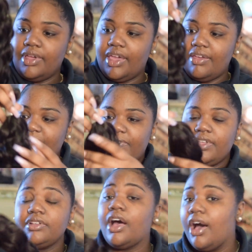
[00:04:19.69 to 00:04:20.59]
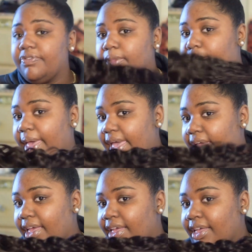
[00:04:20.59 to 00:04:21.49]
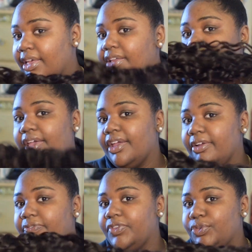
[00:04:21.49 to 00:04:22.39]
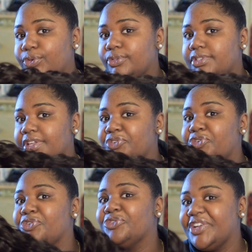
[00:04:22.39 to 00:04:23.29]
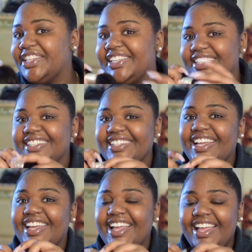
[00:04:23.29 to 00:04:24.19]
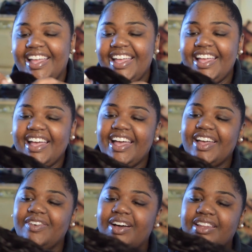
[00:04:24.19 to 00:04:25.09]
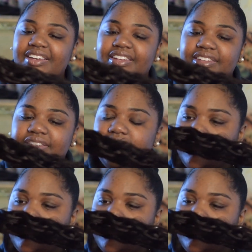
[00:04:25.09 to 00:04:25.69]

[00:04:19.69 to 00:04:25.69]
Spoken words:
If it off the bat, the hair feels really good, like high quality.